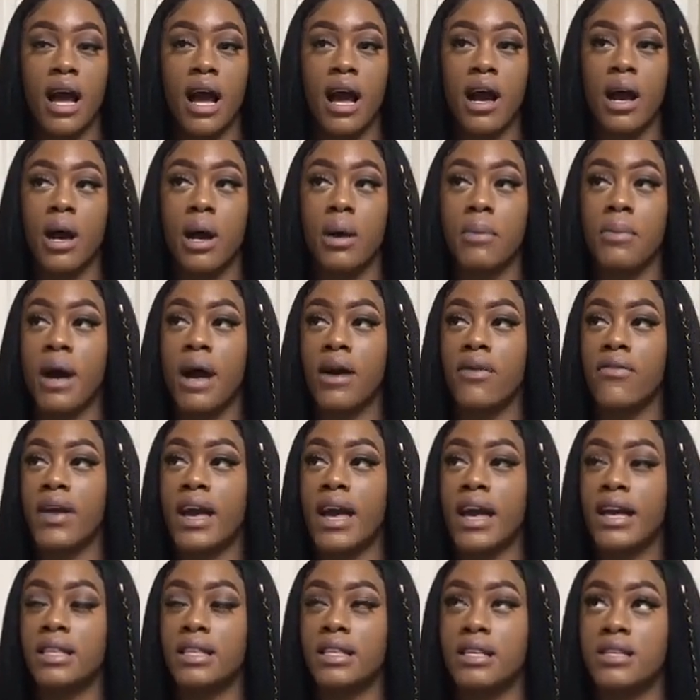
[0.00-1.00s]
I've
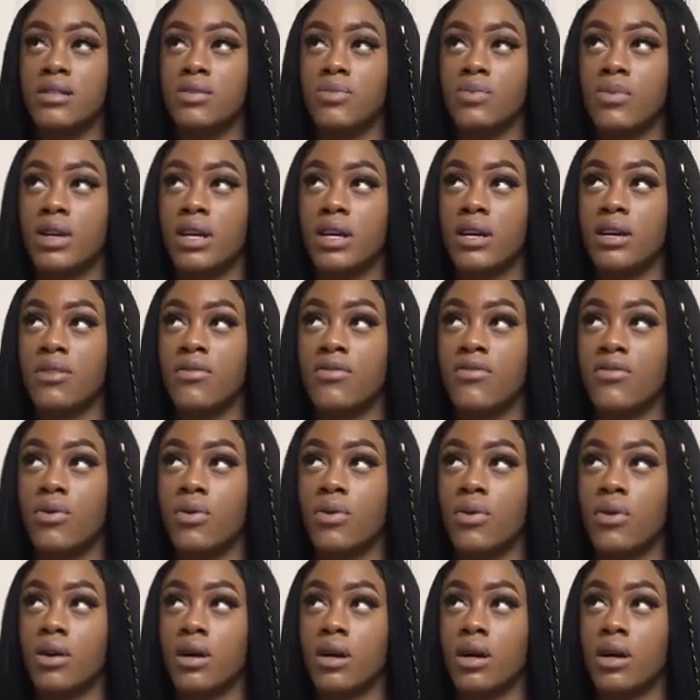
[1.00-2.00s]
had this wig
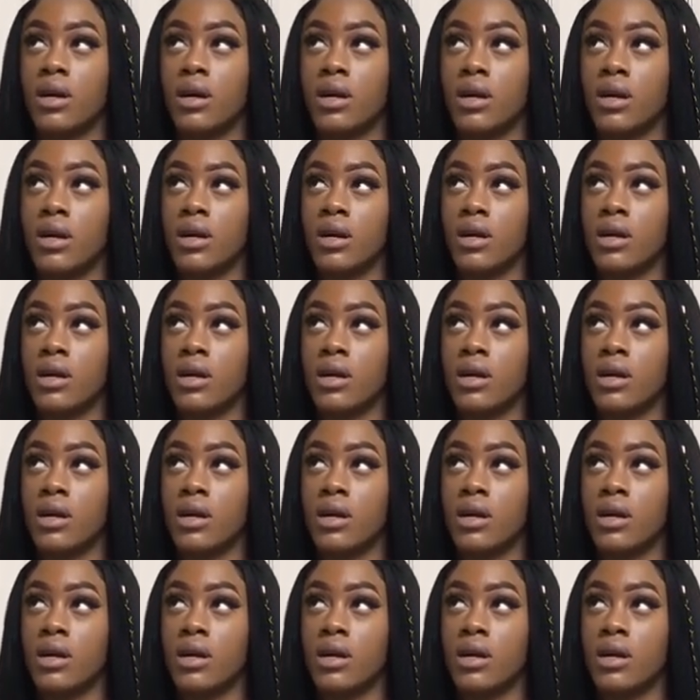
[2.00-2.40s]
for,